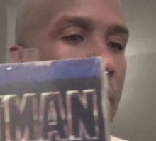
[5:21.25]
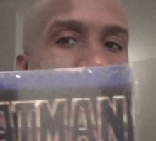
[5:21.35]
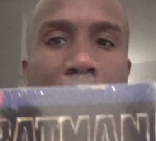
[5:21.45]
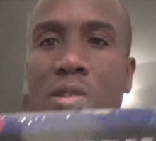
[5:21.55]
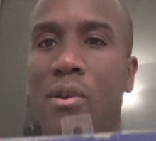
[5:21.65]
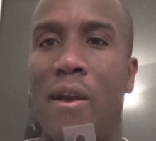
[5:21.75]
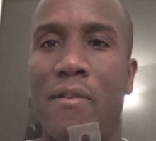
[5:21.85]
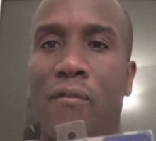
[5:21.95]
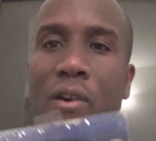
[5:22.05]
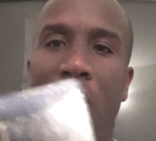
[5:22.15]
They also have
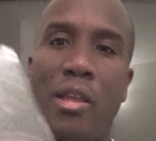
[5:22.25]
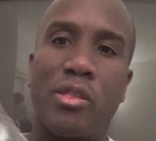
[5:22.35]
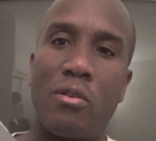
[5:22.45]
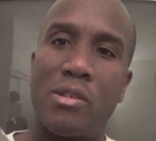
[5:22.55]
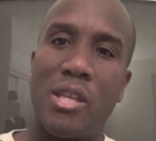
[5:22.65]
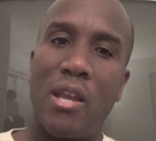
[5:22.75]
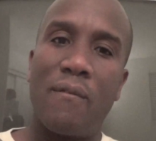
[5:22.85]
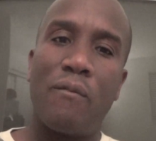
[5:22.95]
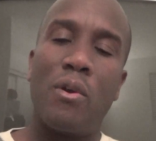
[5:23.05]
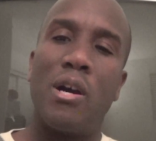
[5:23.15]
the Friday the
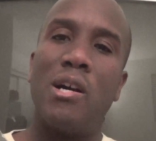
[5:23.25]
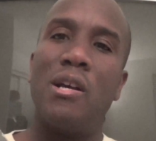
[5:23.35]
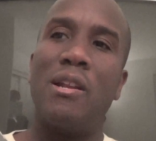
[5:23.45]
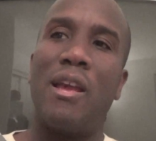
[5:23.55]
13th one.